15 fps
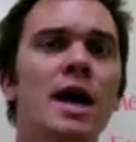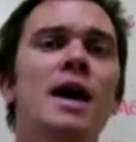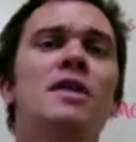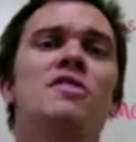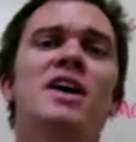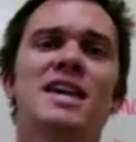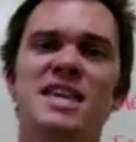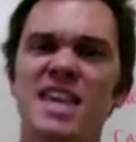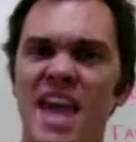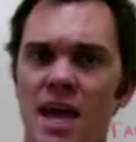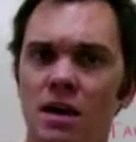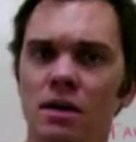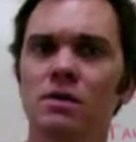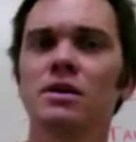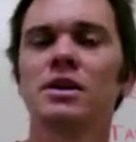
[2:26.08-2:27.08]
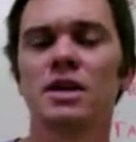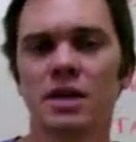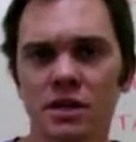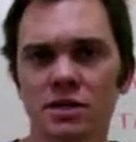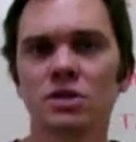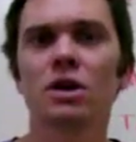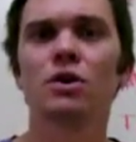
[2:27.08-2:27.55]
that Yale
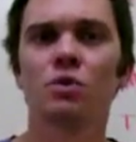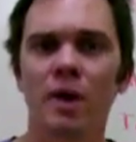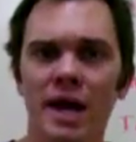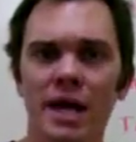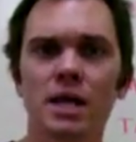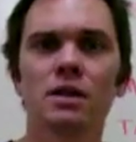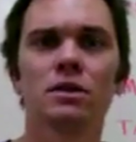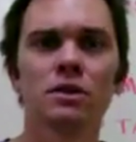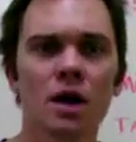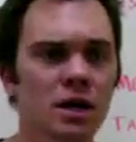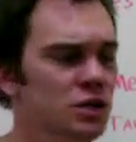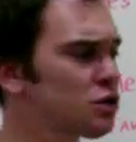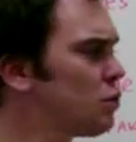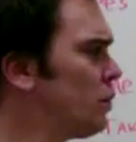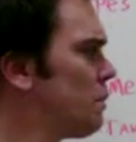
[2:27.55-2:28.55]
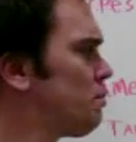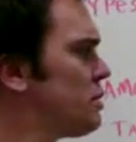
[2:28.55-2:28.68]
is a great law school.